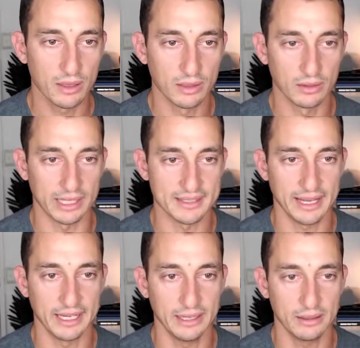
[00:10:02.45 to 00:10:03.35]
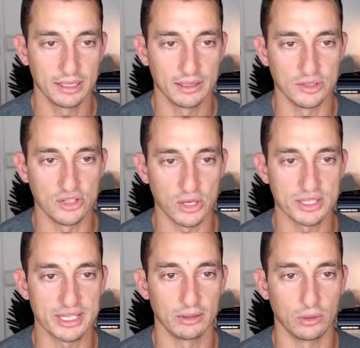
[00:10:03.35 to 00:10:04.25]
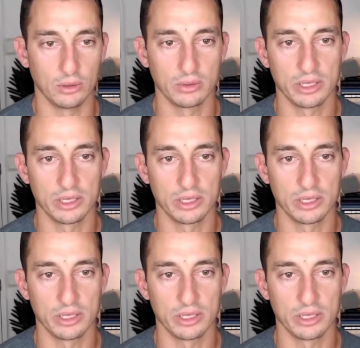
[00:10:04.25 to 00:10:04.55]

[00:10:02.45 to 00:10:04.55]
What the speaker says: Like I say here, don't sell all,